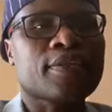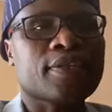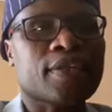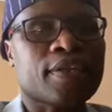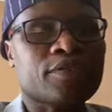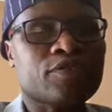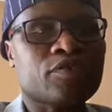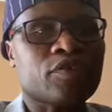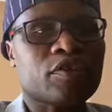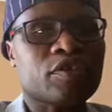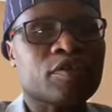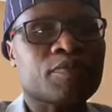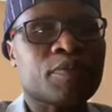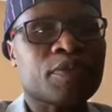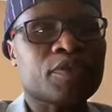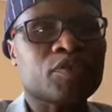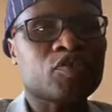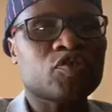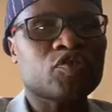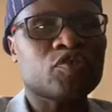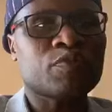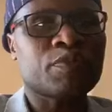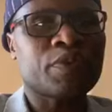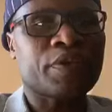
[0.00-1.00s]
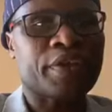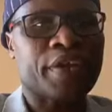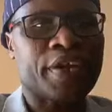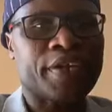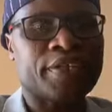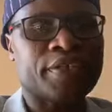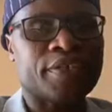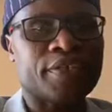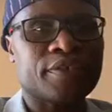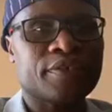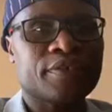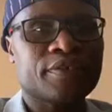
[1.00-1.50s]
And that document should be
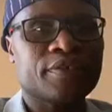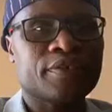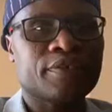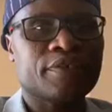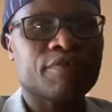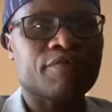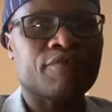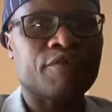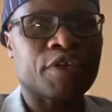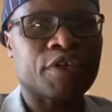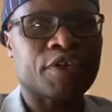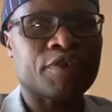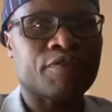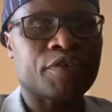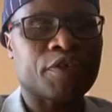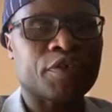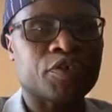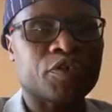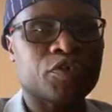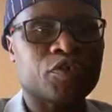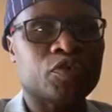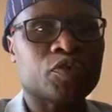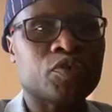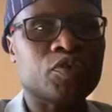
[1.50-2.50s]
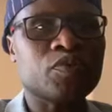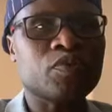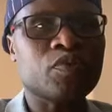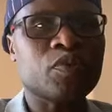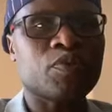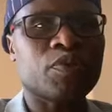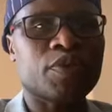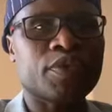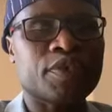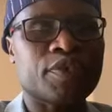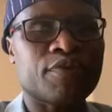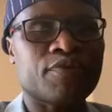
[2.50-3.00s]
ready very, very
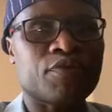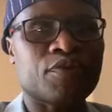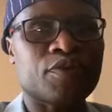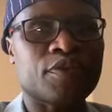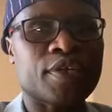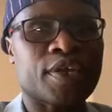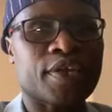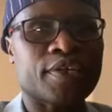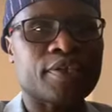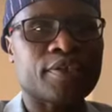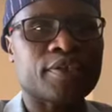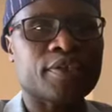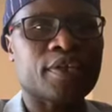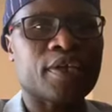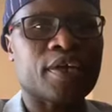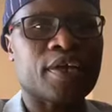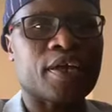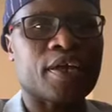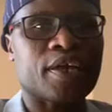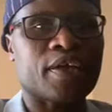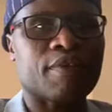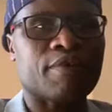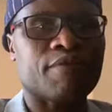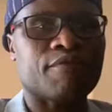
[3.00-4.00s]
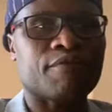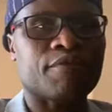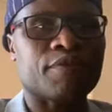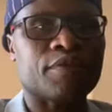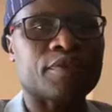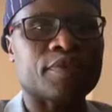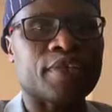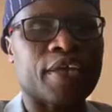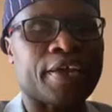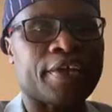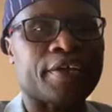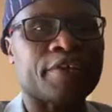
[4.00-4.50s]
soon. We will give you that uh,
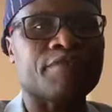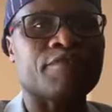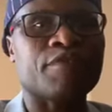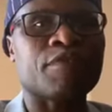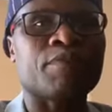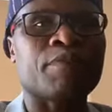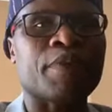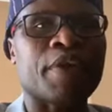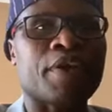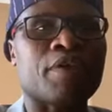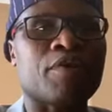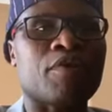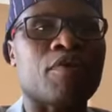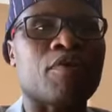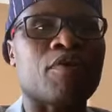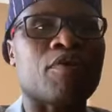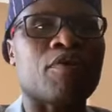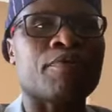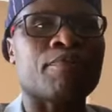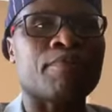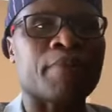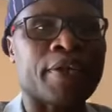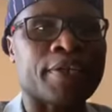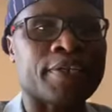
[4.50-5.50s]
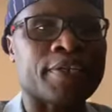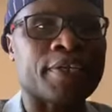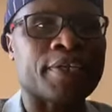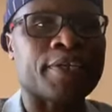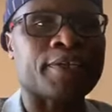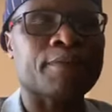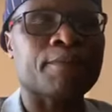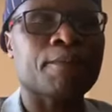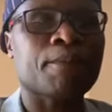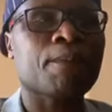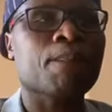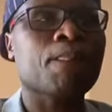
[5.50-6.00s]
direct feedback on
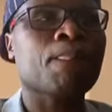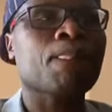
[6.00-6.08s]
Monday.